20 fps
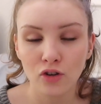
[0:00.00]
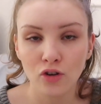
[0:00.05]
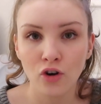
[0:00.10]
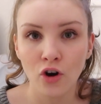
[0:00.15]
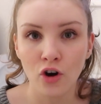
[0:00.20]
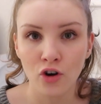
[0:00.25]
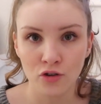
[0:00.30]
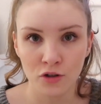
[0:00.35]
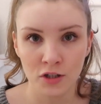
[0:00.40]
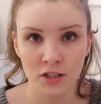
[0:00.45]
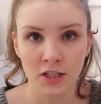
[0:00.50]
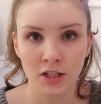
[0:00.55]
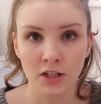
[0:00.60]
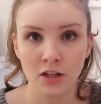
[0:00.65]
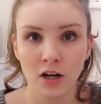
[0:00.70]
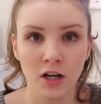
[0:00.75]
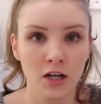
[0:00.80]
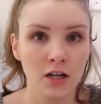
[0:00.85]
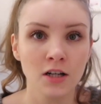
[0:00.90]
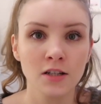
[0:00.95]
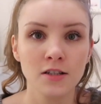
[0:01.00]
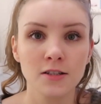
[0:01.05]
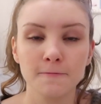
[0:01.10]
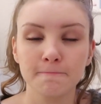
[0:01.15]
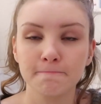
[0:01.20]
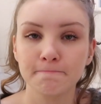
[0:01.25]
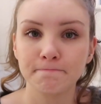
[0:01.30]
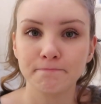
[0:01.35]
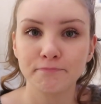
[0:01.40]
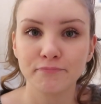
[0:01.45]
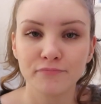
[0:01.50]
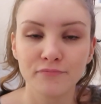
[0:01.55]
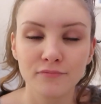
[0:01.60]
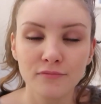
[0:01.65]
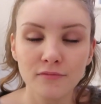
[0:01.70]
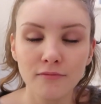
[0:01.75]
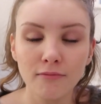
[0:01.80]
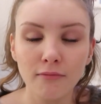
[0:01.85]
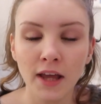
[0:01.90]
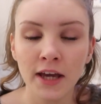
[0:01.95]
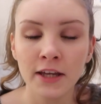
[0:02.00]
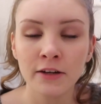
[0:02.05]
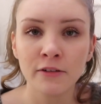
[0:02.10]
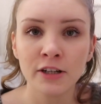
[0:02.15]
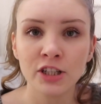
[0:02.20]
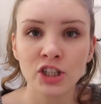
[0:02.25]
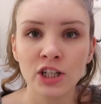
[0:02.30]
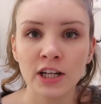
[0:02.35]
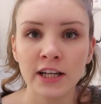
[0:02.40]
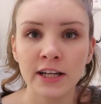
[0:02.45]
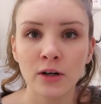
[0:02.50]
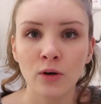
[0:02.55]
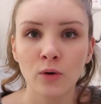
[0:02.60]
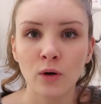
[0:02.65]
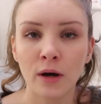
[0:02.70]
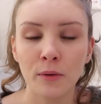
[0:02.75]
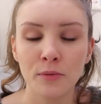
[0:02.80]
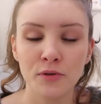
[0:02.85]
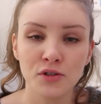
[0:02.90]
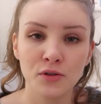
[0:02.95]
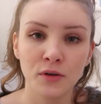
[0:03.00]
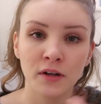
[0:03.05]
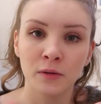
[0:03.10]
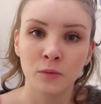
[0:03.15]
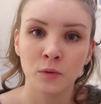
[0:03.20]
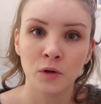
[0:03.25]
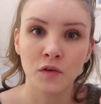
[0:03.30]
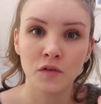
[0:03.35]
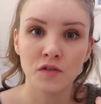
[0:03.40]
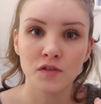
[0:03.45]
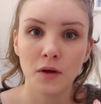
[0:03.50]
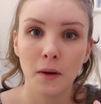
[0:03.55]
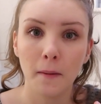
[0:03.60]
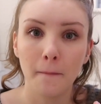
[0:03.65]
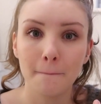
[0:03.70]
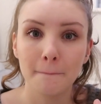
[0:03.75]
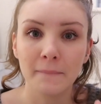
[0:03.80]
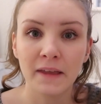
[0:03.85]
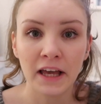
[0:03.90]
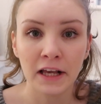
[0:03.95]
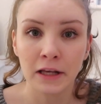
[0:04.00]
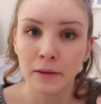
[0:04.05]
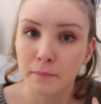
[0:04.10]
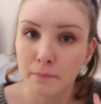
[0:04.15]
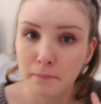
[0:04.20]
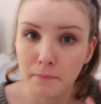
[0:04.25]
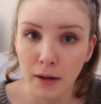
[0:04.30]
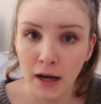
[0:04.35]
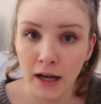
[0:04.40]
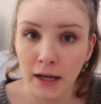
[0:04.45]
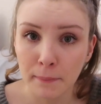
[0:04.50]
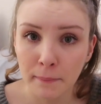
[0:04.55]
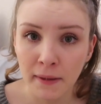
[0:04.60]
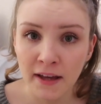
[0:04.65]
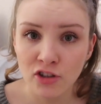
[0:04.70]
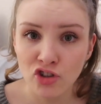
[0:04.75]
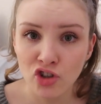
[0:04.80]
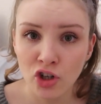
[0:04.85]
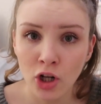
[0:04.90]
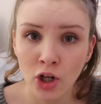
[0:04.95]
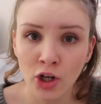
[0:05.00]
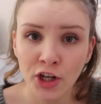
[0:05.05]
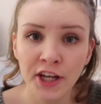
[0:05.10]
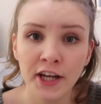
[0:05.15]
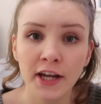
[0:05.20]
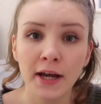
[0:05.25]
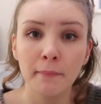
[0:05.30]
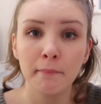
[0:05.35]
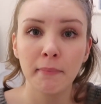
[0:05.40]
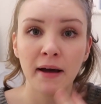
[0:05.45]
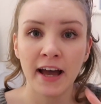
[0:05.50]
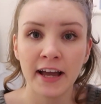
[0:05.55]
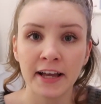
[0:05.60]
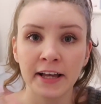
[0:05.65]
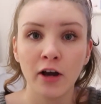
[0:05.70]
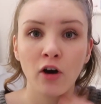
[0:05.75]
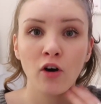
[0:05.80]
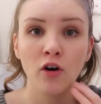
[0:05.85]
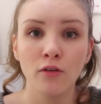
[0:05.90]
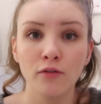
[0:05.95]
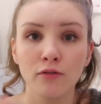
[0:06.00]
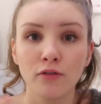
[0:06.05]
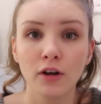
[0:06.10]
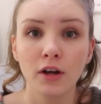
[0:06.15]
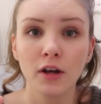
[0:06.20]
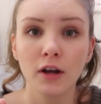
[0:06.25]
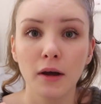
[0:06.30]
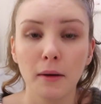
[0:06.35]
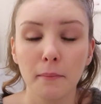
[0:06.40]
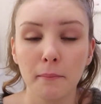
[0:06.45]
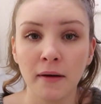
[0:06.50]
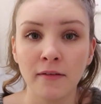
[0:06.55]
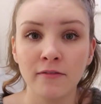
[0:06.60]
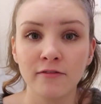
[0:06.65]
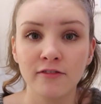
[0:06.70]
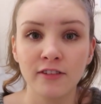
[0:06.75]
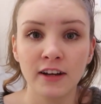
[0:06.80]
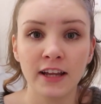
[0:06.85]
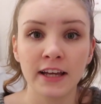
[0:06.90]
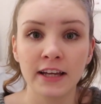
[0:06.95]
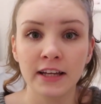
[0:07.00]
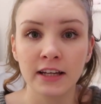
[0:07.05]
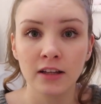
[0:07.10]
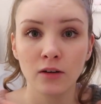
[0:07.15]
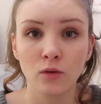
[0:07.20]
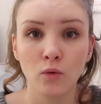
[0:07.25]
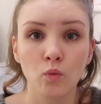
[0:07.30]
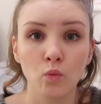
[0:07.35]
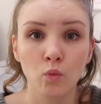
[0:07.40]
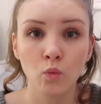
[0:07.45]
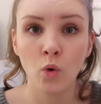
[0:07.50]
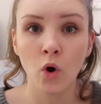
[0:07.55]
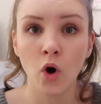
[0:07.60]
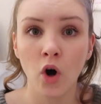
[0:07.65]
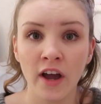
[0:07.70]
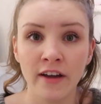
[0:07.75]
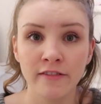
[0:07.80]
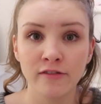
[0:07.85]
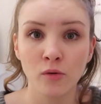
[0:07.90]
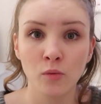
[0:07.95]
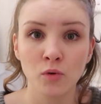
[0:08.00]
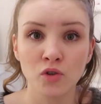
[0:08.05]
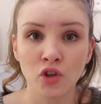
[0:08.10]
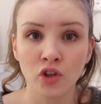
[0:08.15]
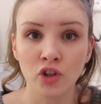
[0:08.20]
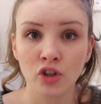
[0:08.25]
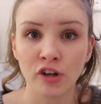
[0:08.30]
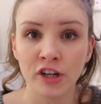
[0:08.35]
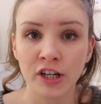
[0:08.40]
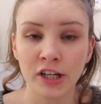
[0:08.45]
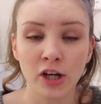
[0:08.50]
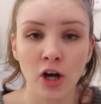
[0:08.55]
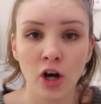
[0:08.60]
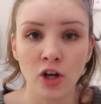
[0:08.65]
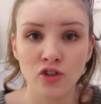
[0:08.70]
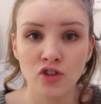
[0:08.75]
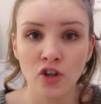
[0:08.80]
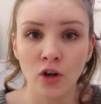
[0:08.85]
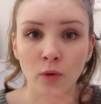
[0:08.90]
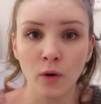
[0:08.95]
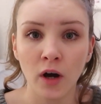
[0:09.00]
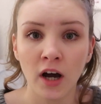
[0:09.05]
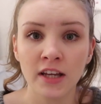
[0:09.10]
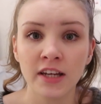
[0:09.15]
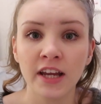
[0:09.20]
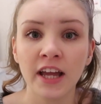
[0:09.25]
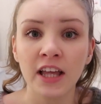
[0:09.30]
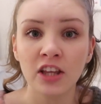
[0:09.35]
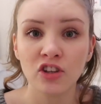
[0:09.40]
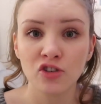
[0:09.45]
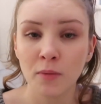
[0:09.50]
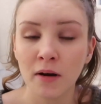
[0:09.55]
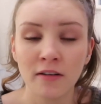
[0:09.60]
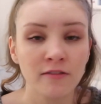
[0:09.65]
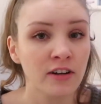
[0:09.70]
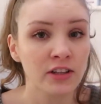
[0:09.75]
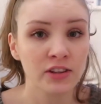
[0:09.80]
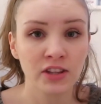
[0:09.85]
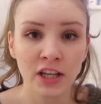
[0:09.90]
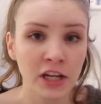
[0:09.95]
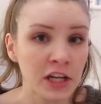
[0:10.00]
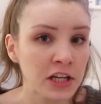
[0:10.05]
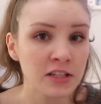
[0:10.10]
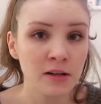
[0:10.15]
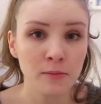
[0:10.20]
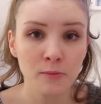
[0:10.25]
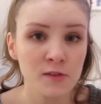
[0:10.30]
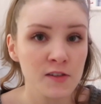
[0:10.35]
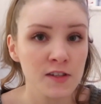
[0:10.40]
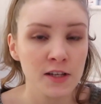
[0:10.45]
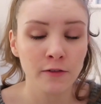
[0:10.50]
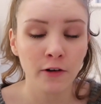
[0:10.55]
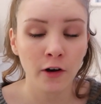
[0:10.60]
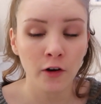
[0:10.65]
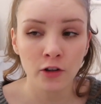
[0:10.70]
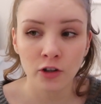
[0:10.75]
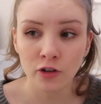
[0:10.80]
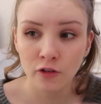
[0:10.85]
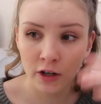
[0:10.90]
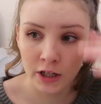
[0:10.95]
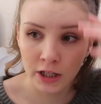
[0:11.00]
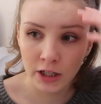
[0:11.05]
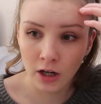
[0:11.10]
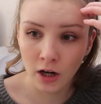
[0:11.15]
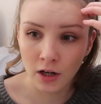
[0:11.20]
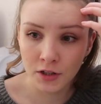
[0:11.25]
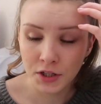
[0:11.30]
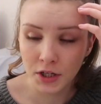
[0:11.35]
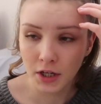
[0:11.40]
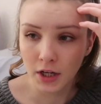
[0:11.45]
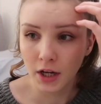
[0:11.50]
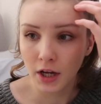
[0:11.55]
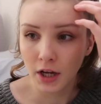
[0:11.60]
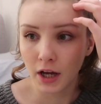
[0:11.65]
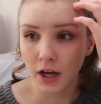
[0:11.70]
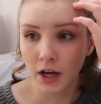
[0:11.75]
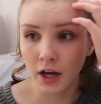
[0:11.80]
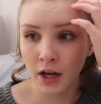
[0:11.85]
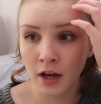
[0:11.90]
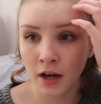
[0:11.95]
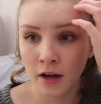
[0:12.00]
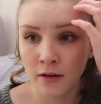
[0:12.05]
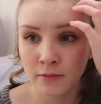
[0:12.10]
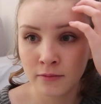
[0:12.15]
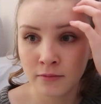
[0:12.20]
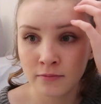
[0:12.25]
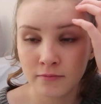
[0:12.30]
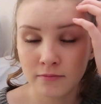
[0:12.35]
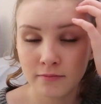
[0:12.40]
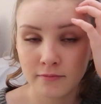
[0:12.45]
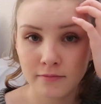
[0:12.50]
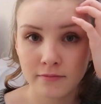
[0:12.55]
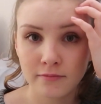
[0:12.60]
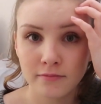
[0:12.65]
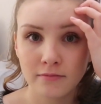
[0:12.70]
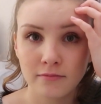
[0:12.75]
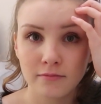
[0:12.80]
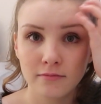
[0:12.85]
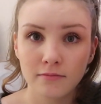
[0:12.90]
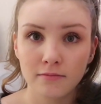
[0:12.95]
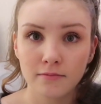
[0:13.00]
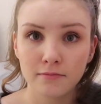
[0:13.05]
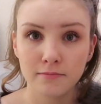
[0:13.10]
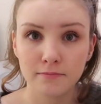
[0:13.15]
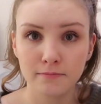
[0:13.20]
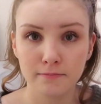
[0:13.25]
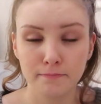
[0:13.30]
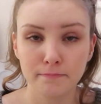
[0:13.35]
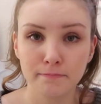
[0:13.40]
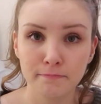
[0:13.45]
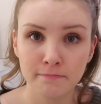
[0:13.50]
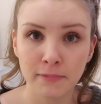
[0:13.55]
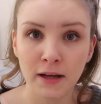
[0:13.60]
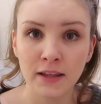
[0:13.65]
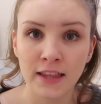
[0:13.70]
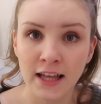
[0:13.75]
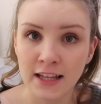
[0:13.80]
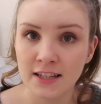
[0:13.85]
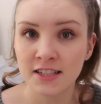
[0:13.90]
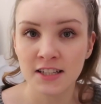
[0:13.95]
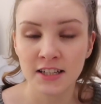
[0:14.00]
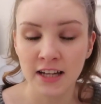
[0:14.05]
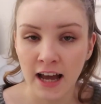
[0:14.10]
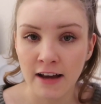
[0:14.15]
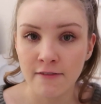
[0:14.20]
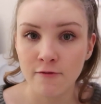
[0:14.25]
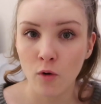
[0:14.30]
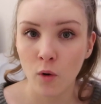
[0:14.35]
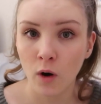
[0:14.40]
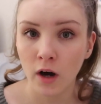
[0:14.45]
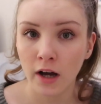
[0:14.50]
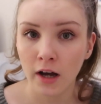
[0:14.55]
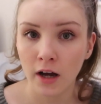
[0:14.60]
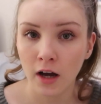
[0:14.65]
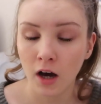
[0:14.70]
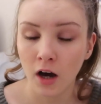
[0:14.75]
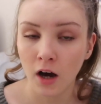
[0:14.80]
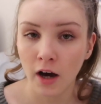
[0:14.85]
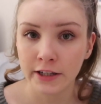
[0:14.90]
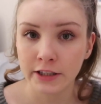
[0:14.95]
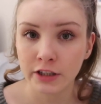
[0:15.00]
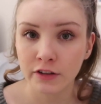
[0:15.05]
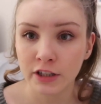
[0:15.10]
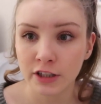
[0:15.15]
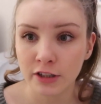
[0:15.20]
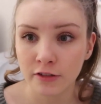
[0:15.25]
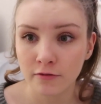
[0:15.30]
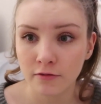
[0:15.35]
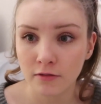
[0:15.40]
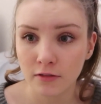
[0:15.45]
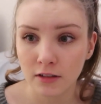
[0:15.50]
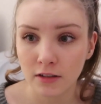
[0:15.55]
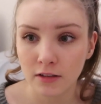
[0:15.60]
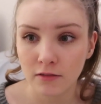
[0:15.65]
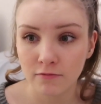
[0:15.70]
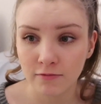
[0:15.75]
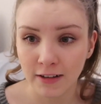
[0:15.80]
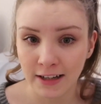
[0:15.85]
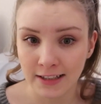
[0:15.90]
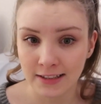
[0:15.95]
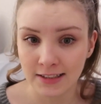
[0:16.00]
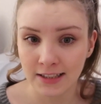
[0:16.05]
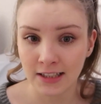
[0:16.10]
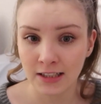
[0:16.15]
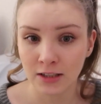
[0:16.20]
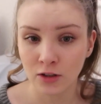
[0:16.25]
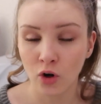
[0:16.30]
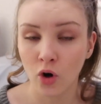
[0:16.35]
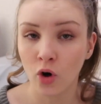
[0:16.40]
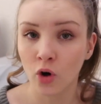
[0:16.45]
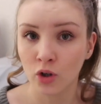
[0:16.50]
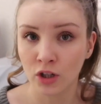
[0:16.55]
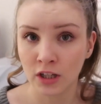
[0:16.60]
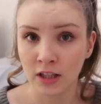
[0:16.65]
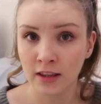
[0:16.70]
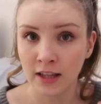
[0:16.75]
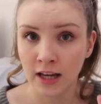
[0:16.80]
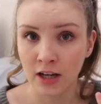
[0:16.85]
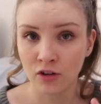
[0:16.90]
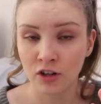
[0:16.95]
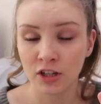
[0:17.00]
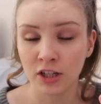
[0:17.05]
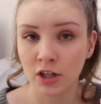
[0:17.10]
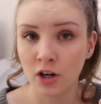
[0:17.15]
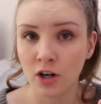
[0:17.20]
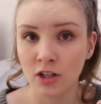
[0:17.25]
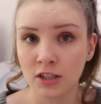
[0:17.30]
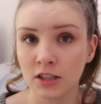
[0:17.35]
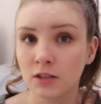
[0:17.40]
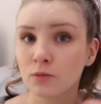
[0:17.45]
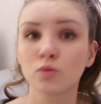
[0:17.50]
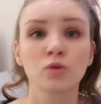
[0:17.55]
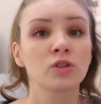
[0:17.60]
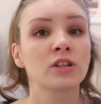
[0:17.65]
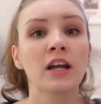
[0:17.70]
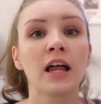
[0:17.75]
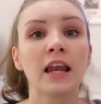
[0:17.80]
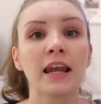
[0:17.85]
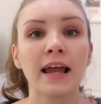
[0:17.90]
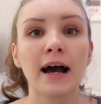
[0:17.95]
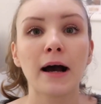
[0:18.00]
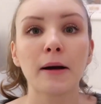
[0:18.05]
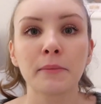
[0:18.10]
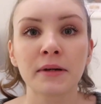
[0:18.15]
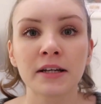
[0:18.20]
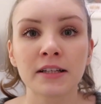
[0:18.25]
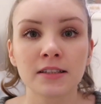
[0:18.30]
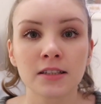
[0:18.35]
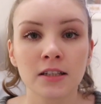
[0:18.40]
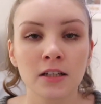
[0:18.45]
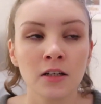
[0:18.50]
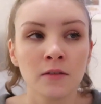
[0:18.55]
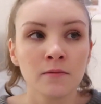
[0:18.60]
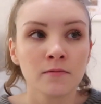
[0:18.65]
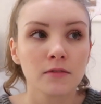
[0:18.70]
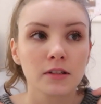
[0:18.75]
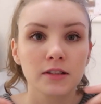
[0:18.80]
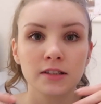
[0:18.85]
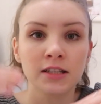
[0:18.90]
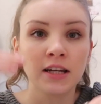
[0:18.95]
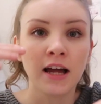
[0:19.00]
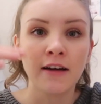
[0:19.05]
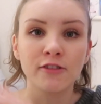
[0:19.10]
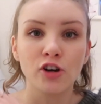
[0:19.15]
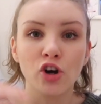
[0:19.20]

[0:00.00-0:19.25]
got a credit card, and originally all I was doing was buying petrol on it and paying it off monthly, whatever was on the credit card. So each month I'd then end up with 0 on the credit card, but that didn't have quite a high credit rating on that credit card. It wouldn't allow me to, didn't have